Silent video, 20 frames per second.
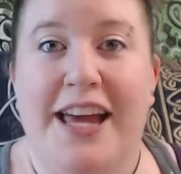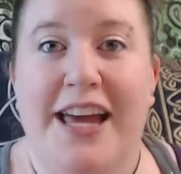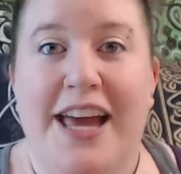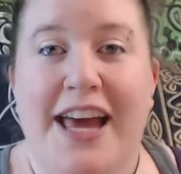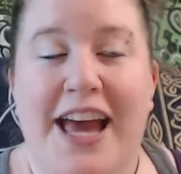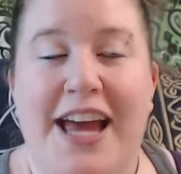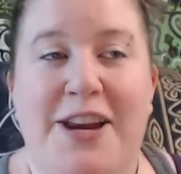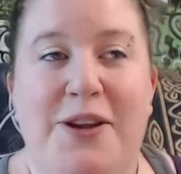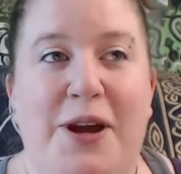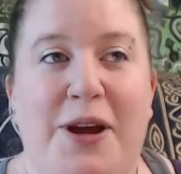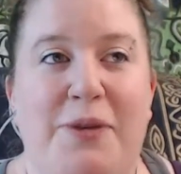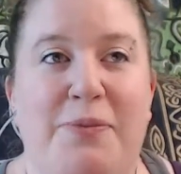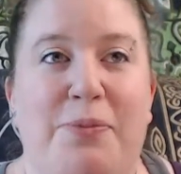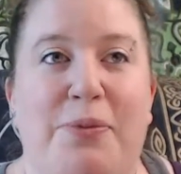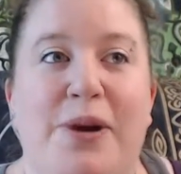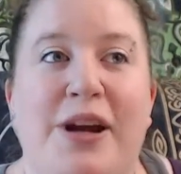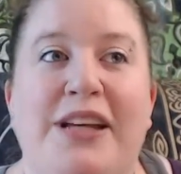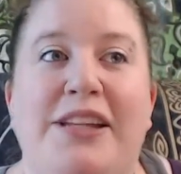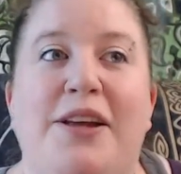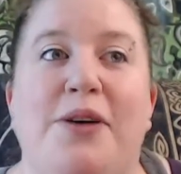And you can
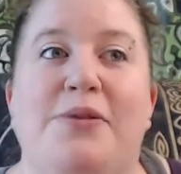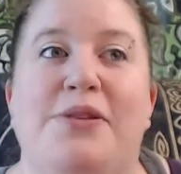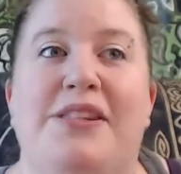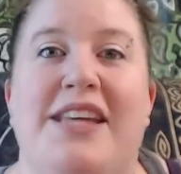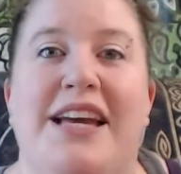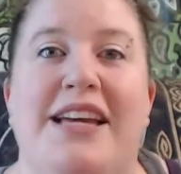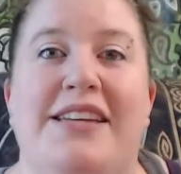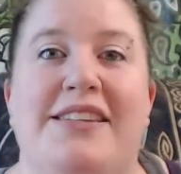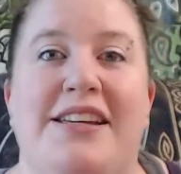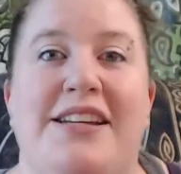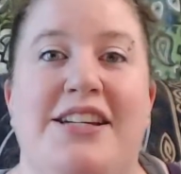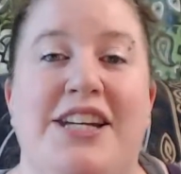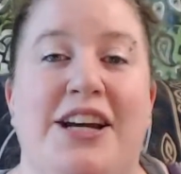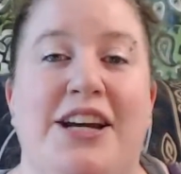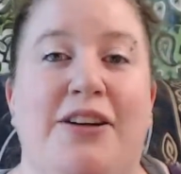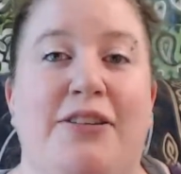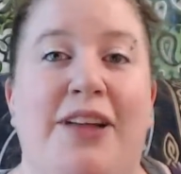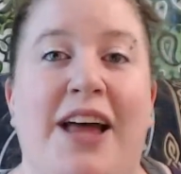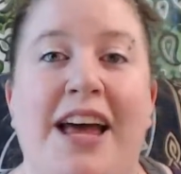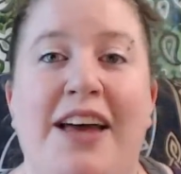bring those things into
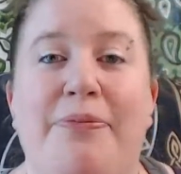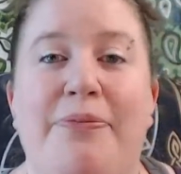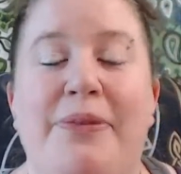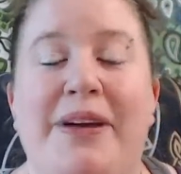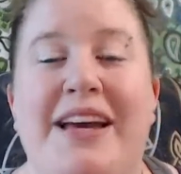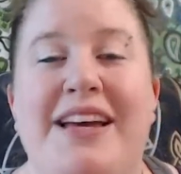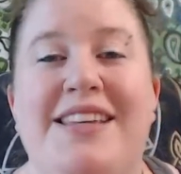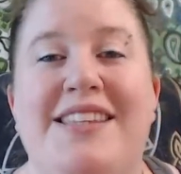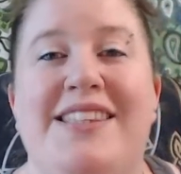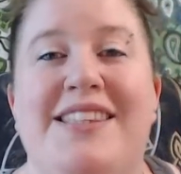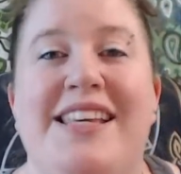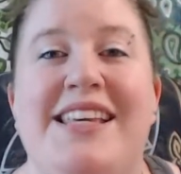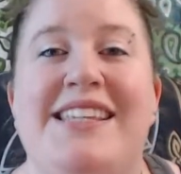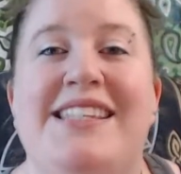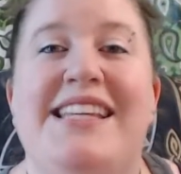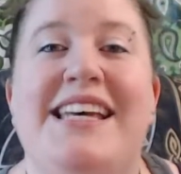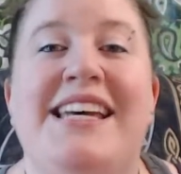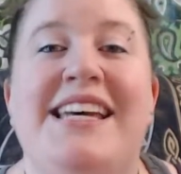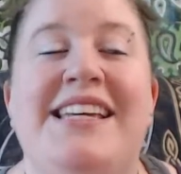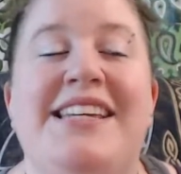your life because this
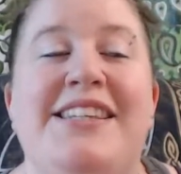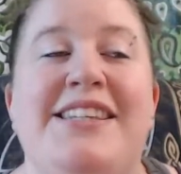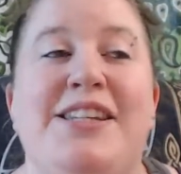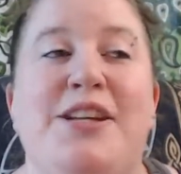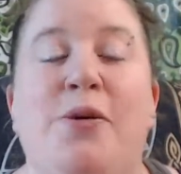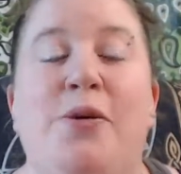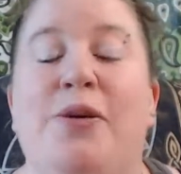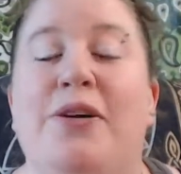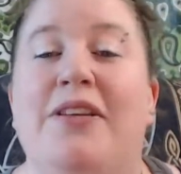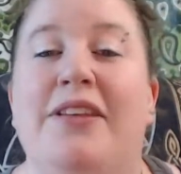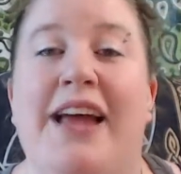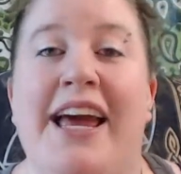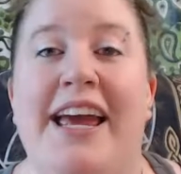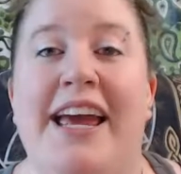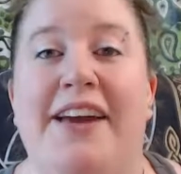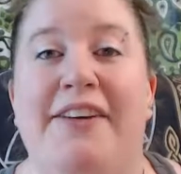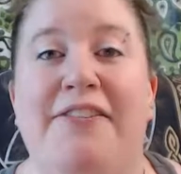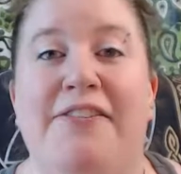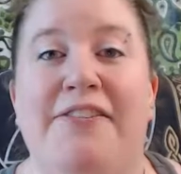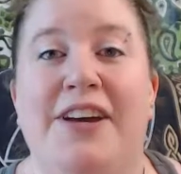is your
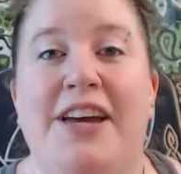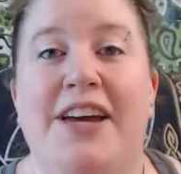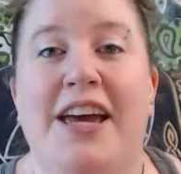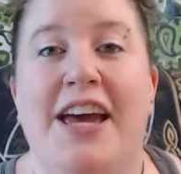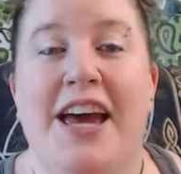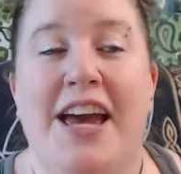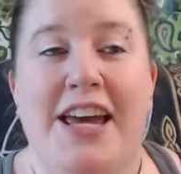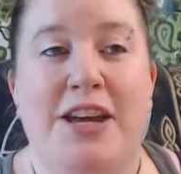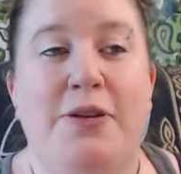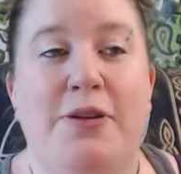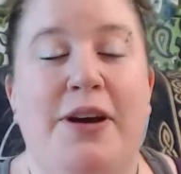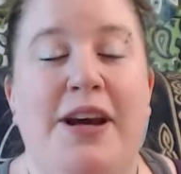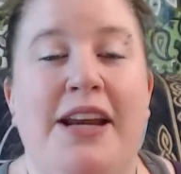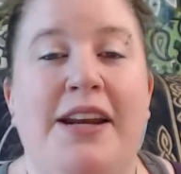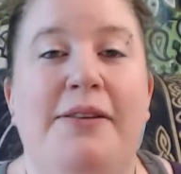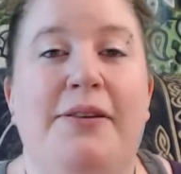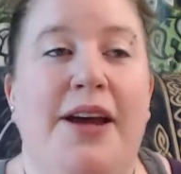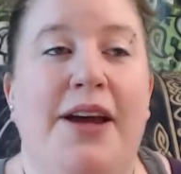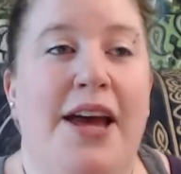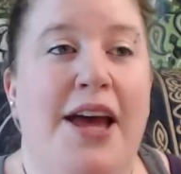life you
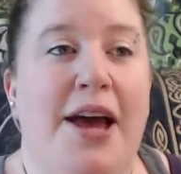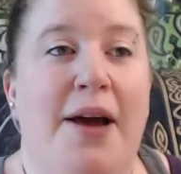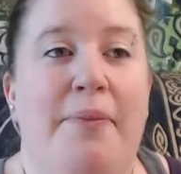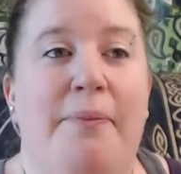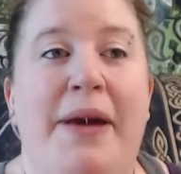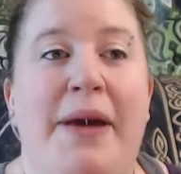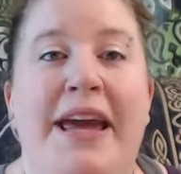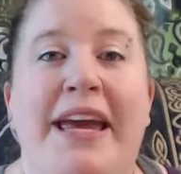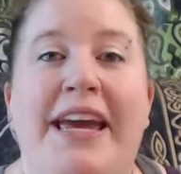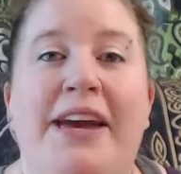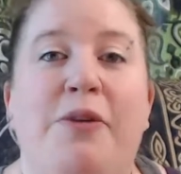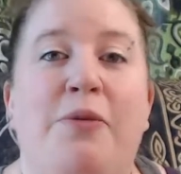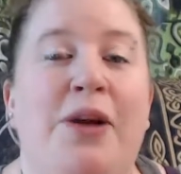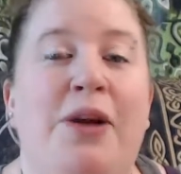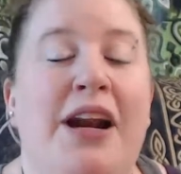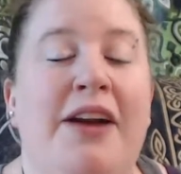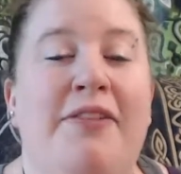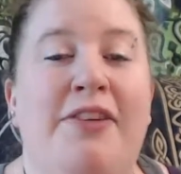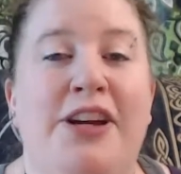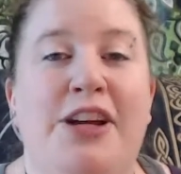can make it
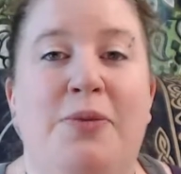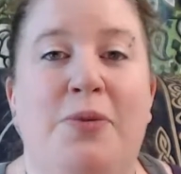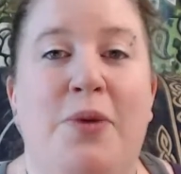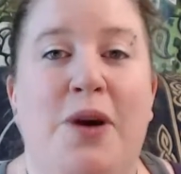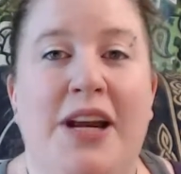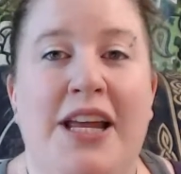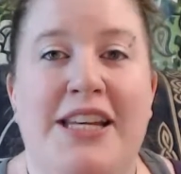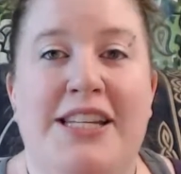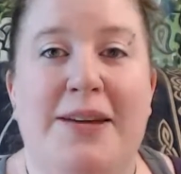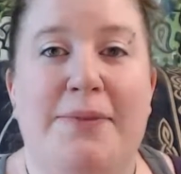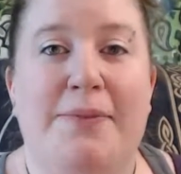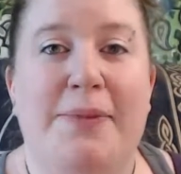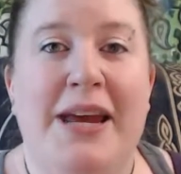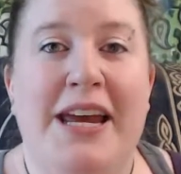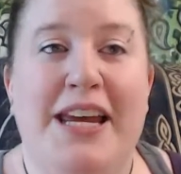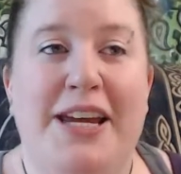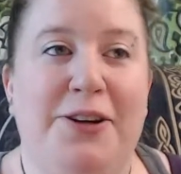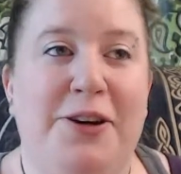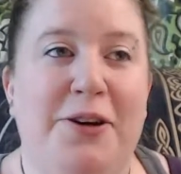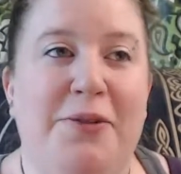whatever you want it to be.
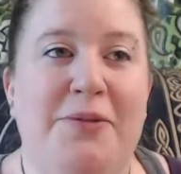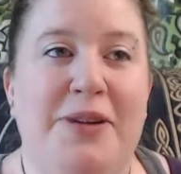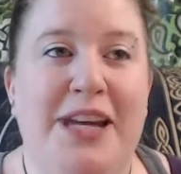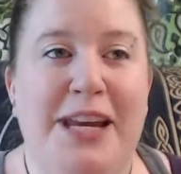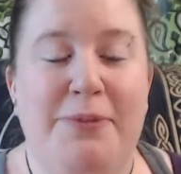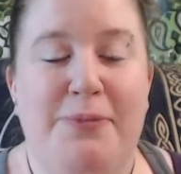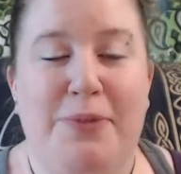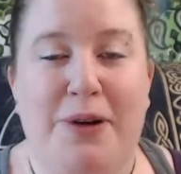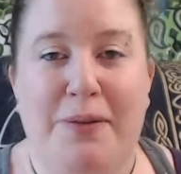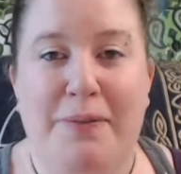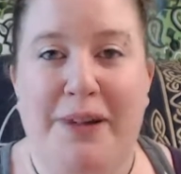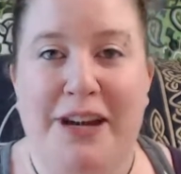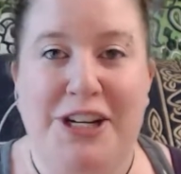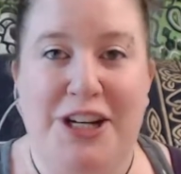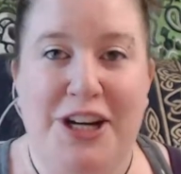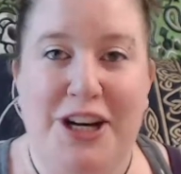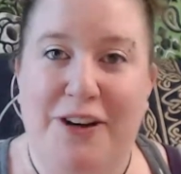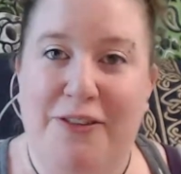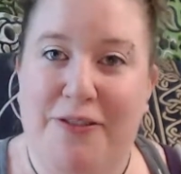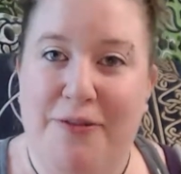You don't need
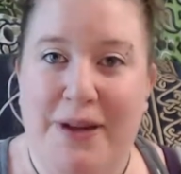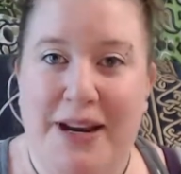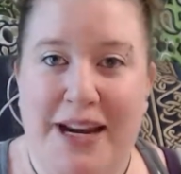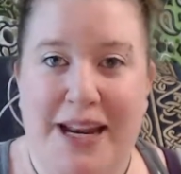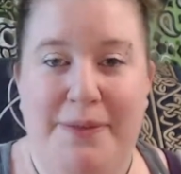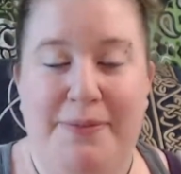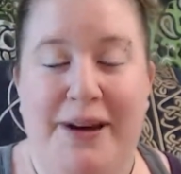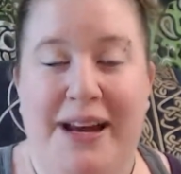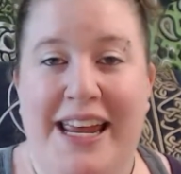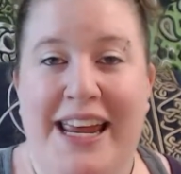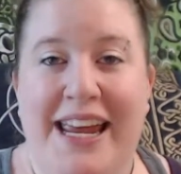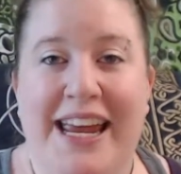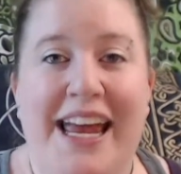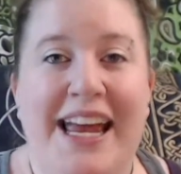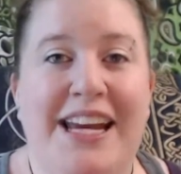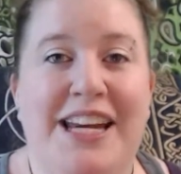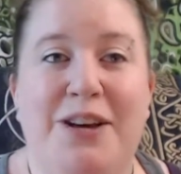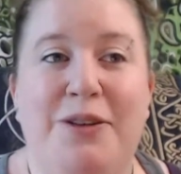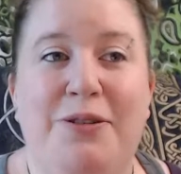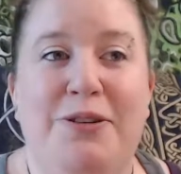permission from anybody
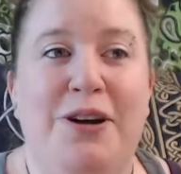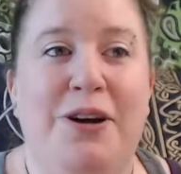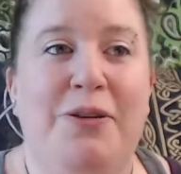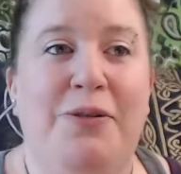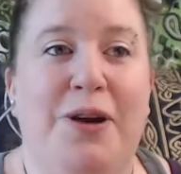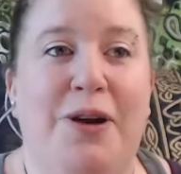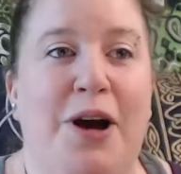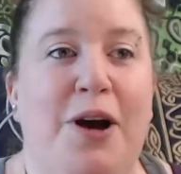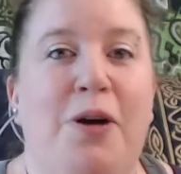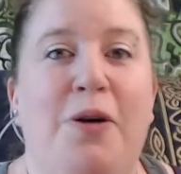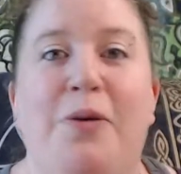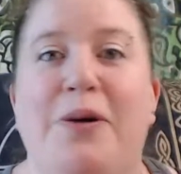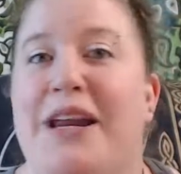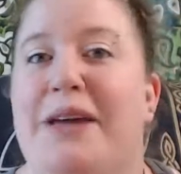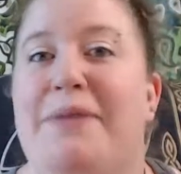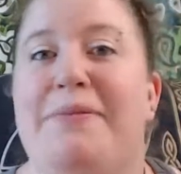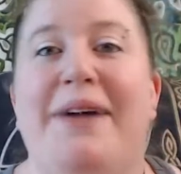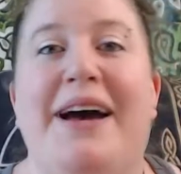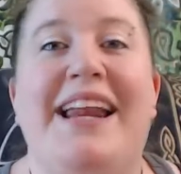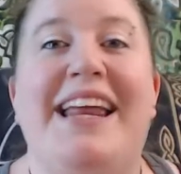and you don't owe
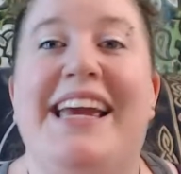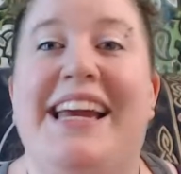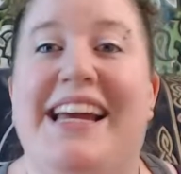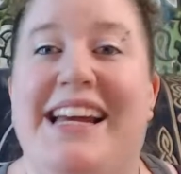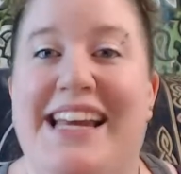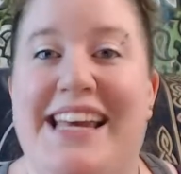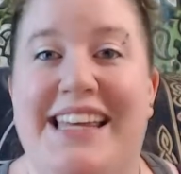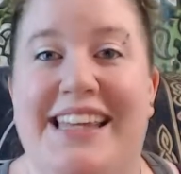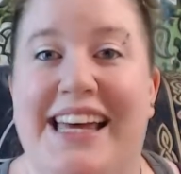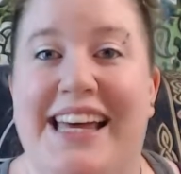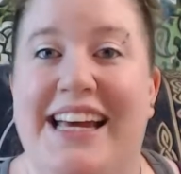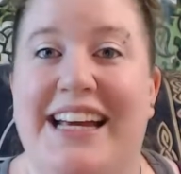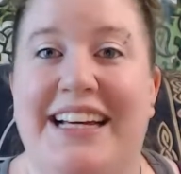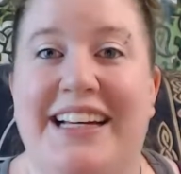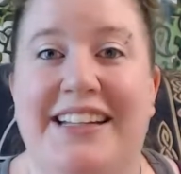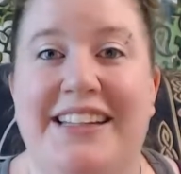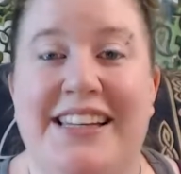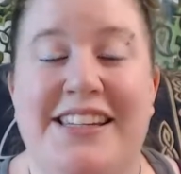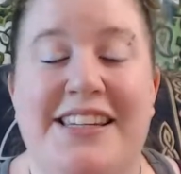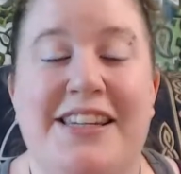anybody anything.
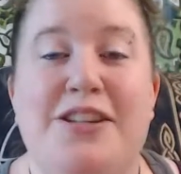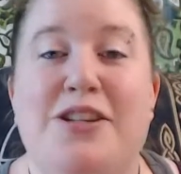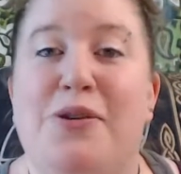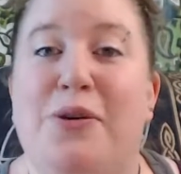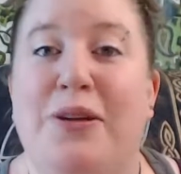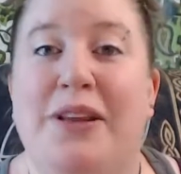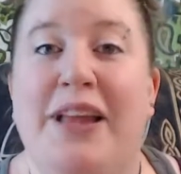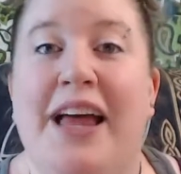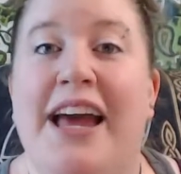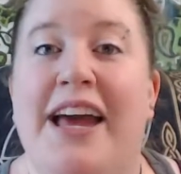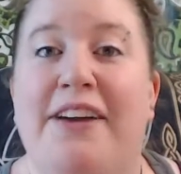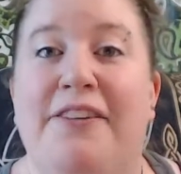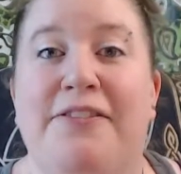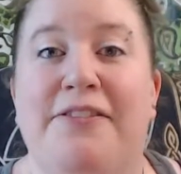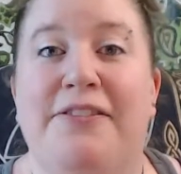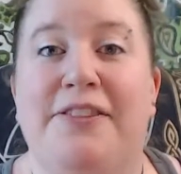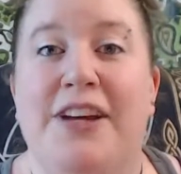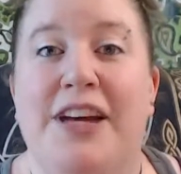This is your life.